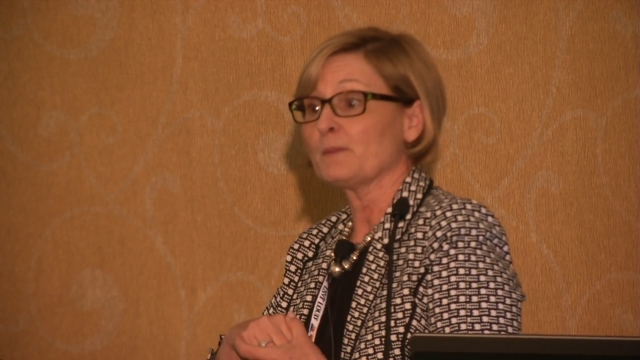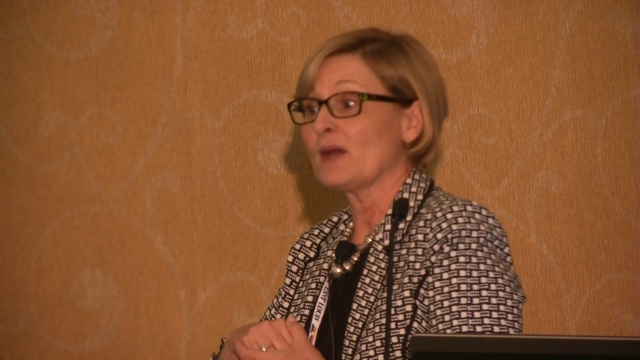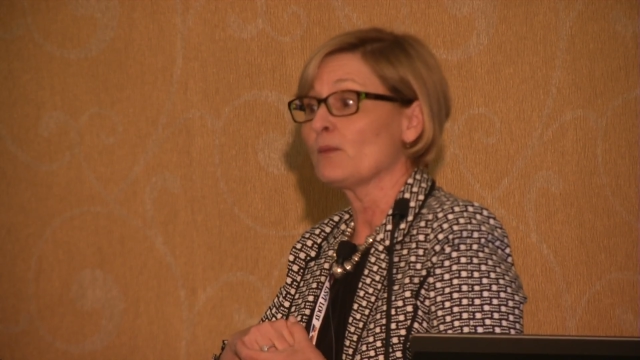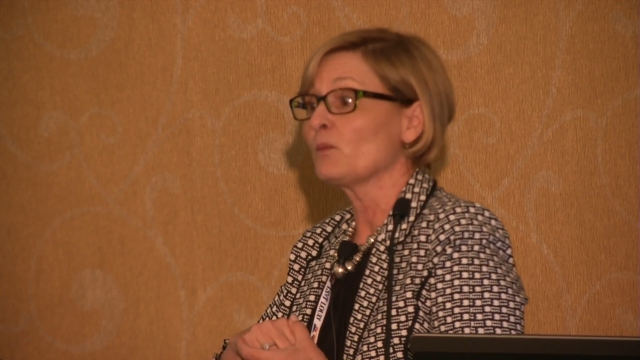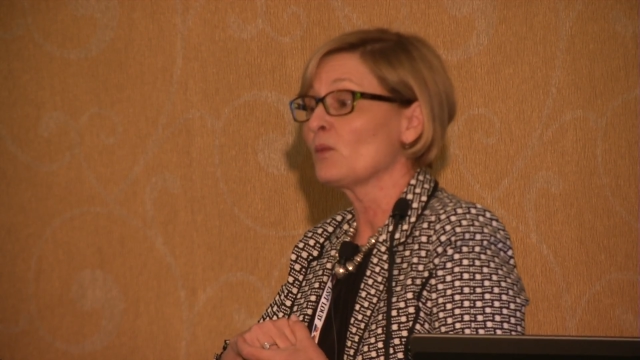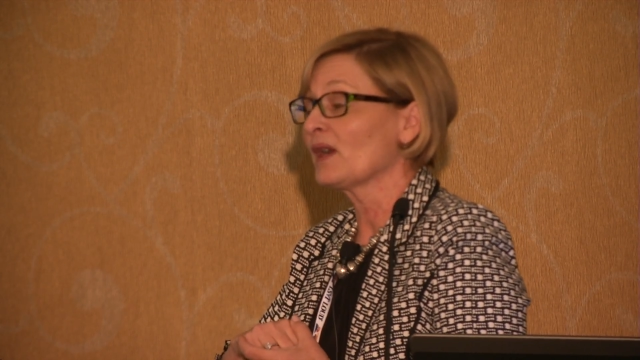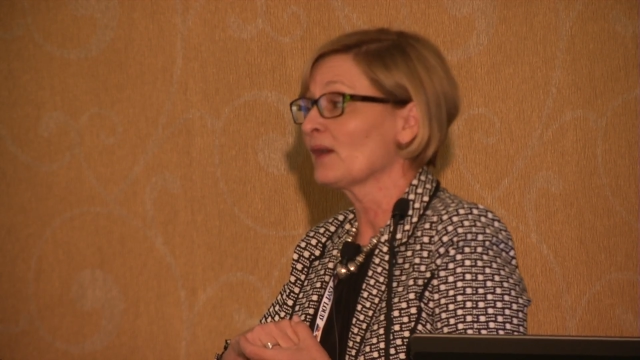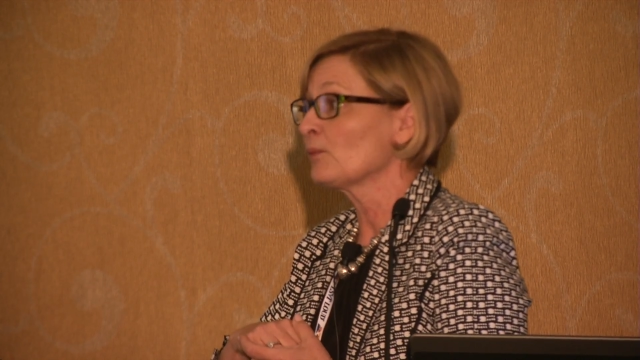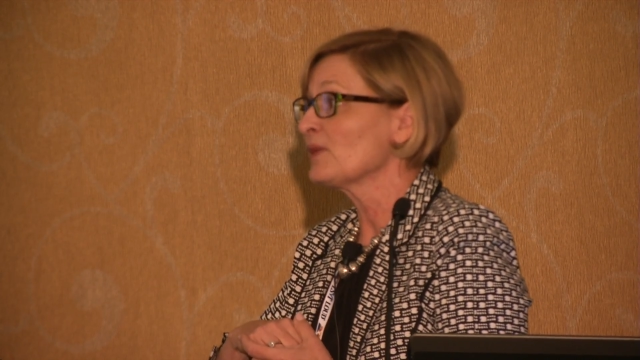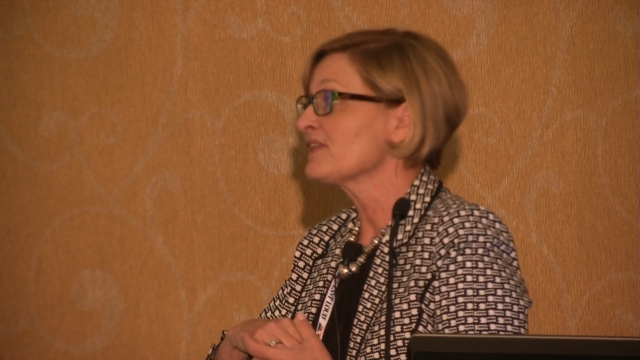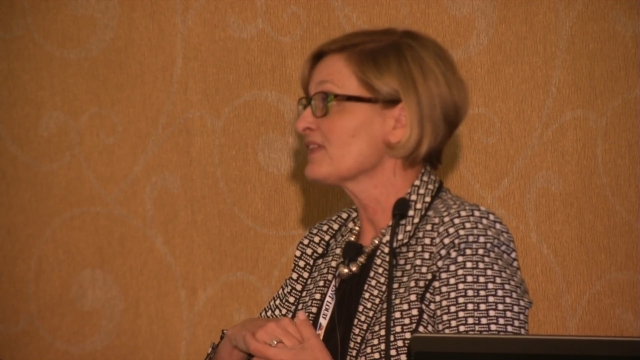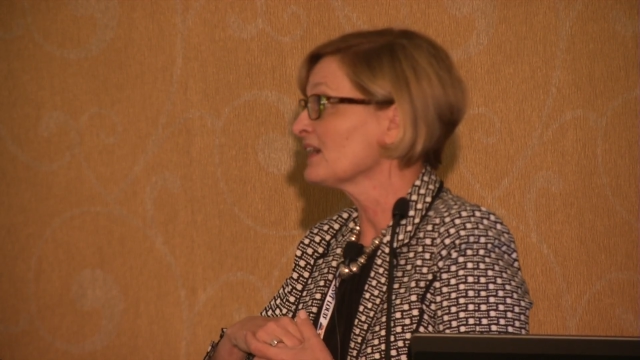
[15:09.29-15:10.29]
and where
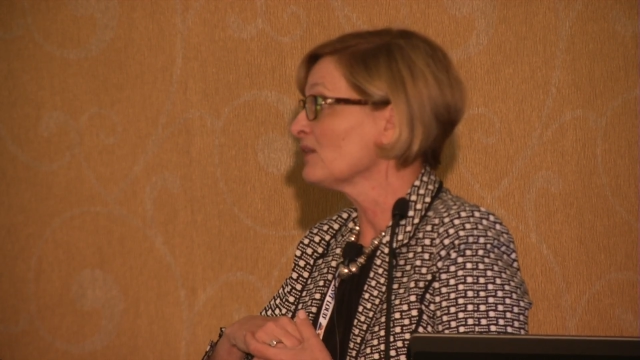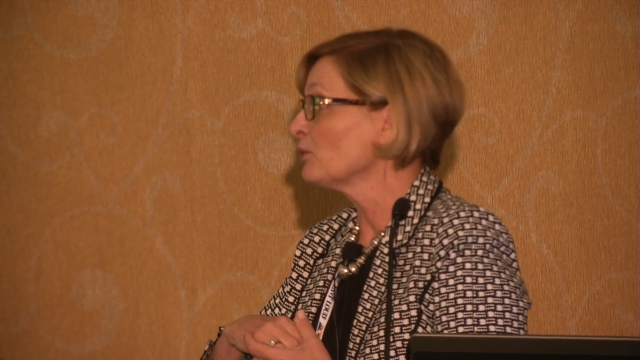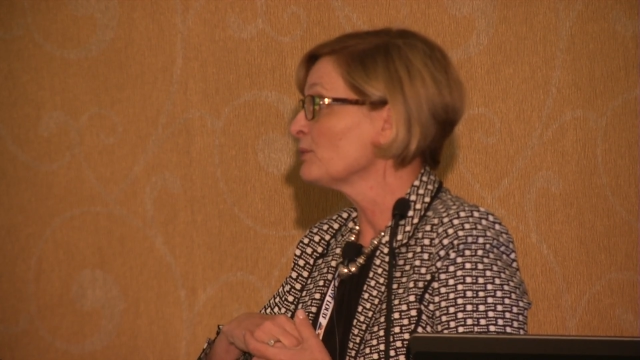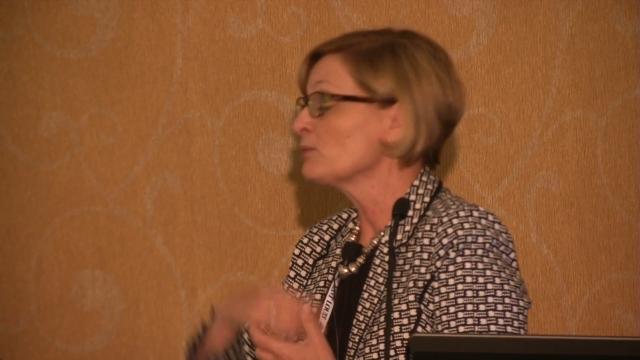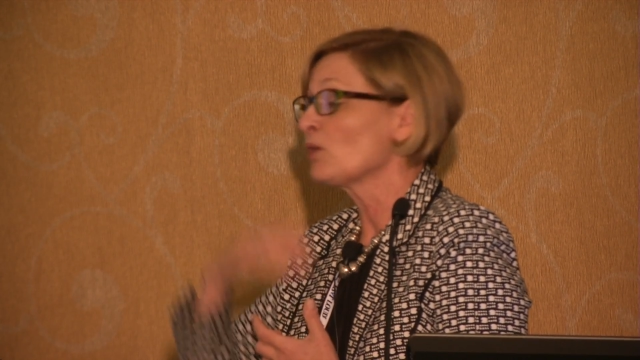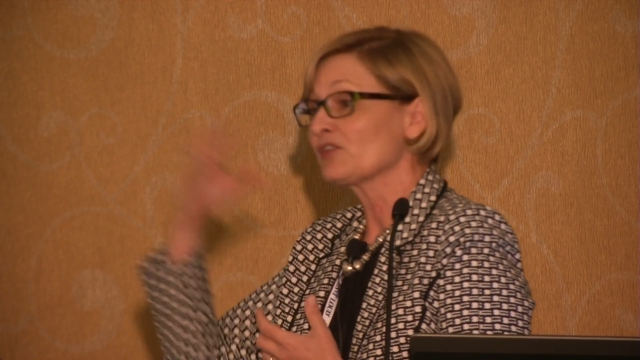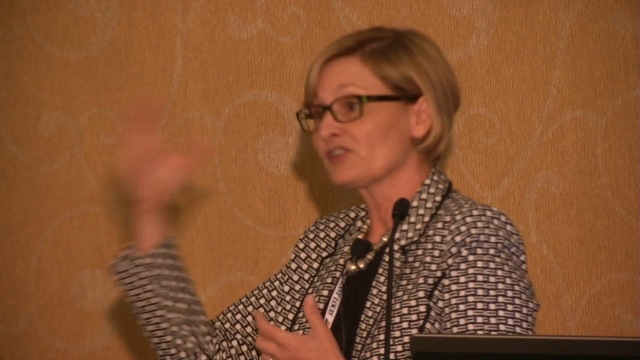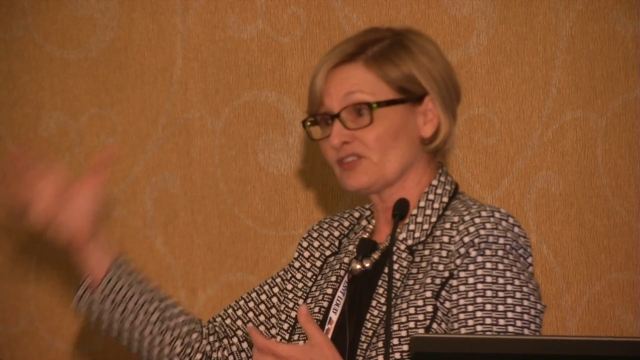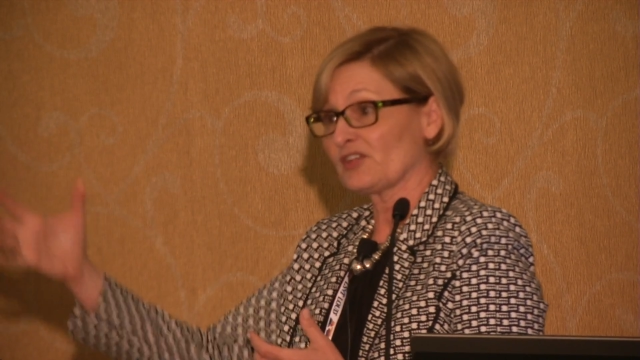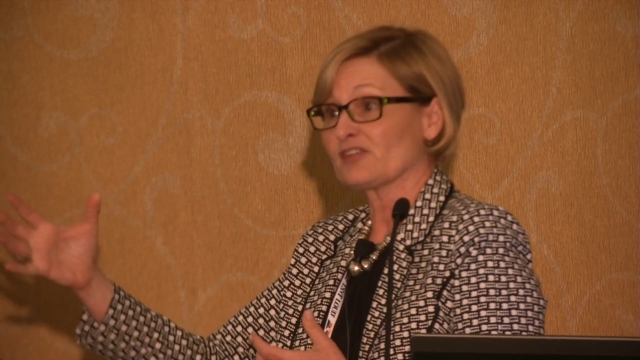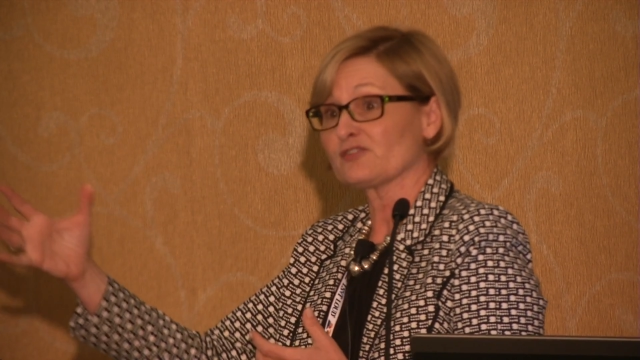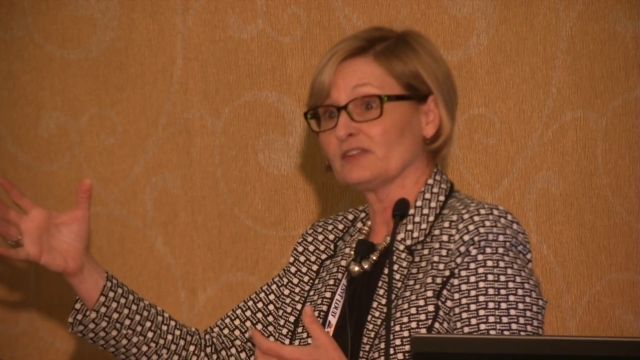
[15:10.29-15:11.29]
we think we'll be more
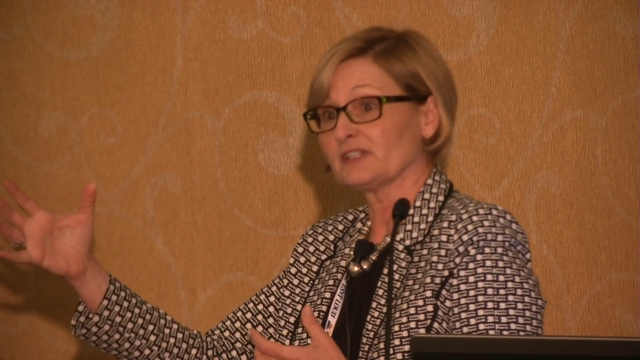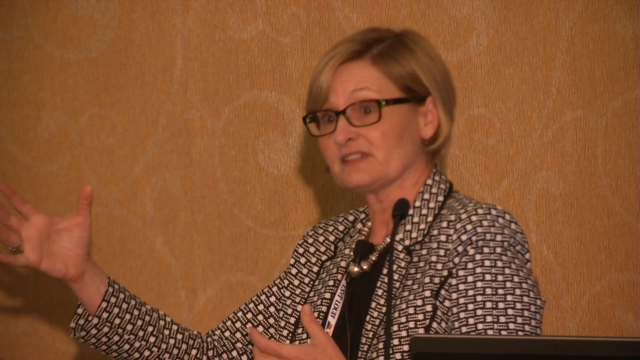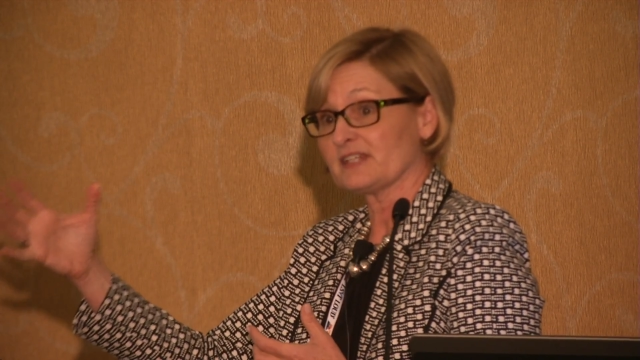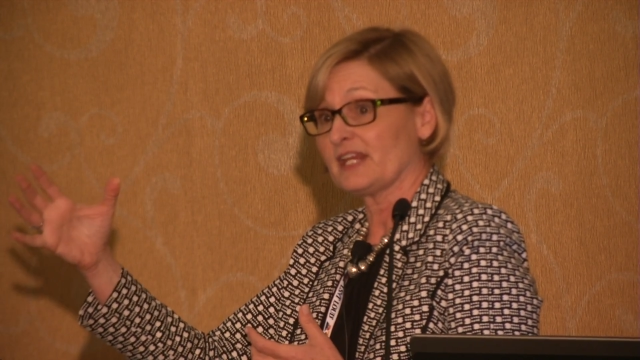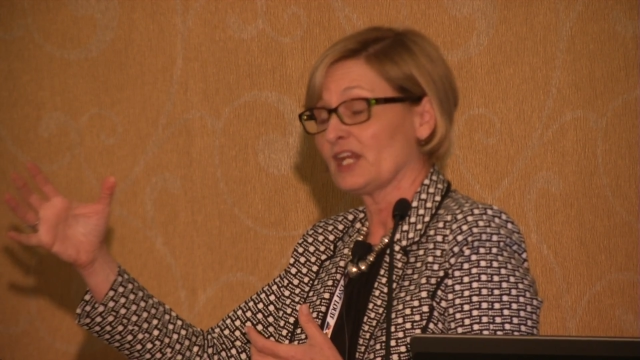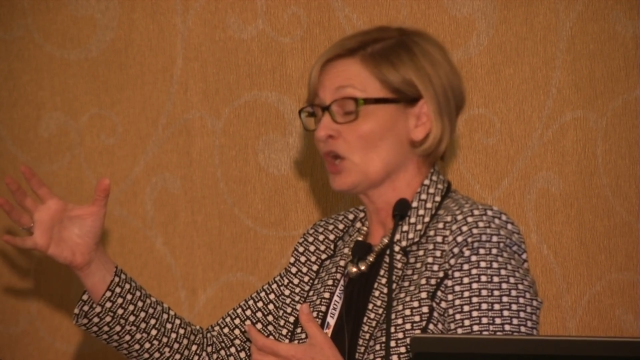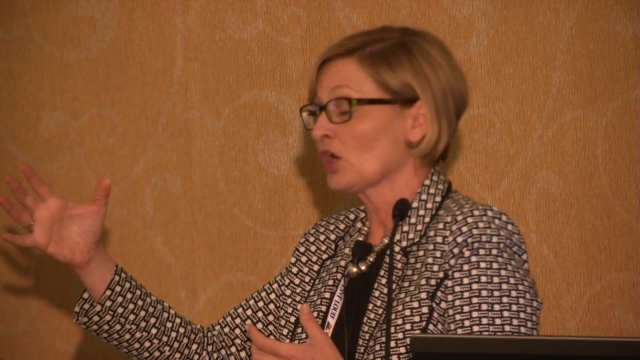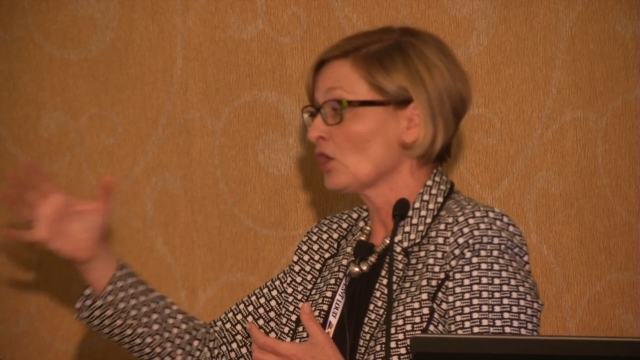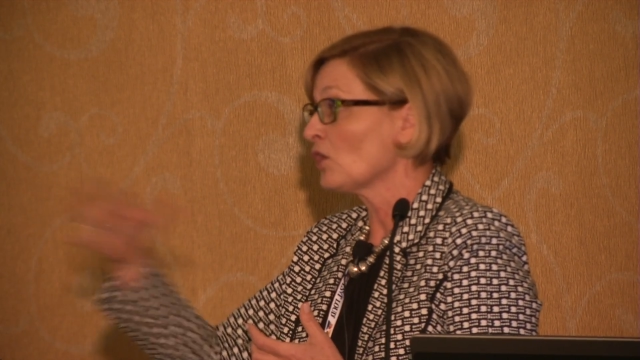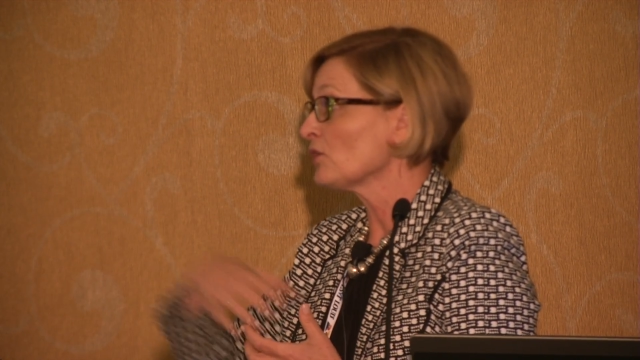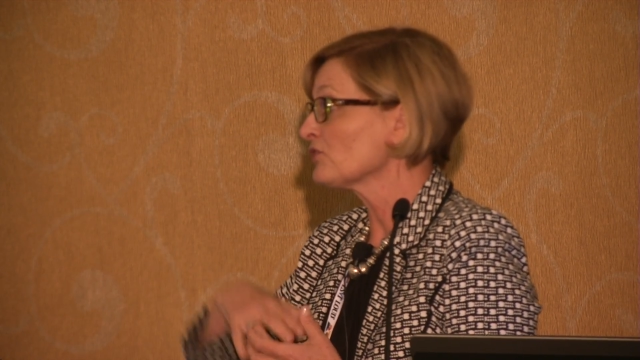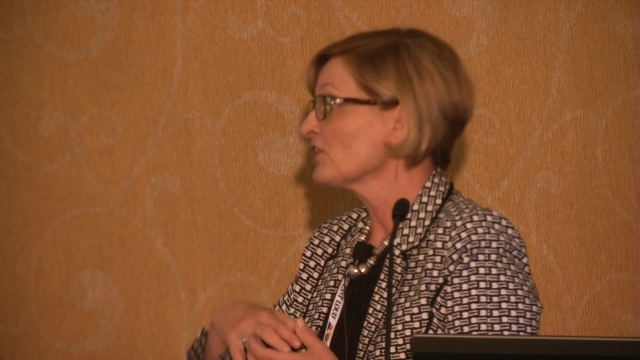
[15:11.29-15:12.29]
successful in attaining our
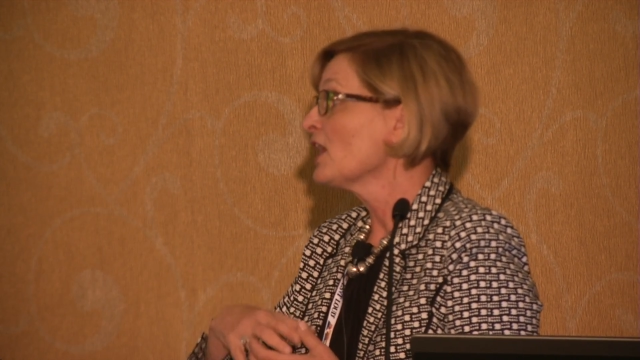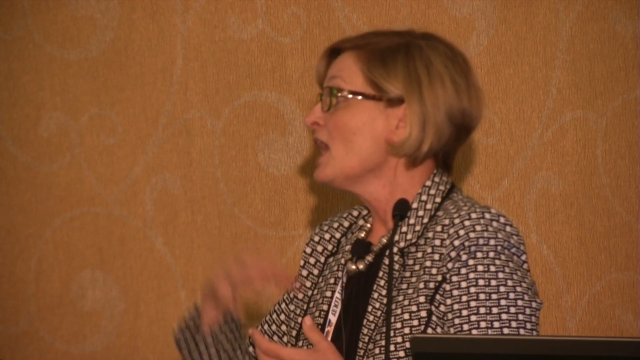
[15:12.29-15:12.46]
goals.